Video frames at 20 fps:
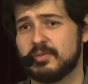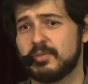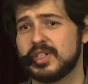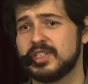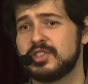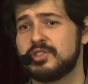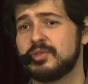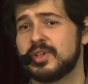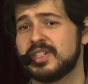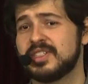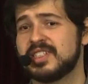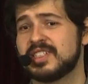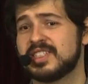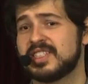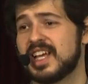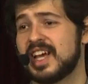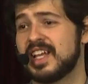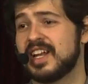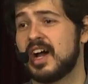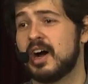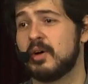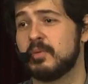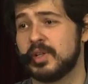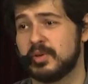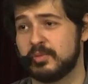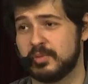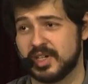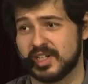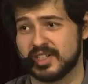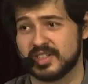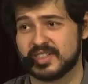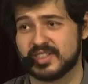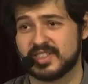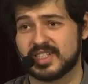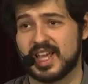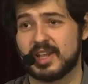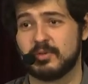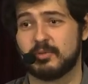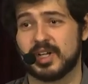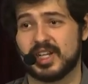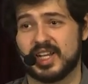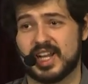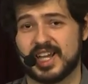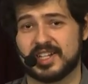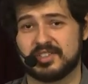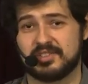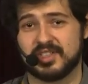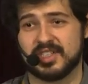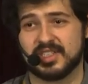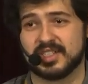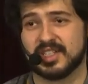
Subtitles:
once you understand how it works and what it actually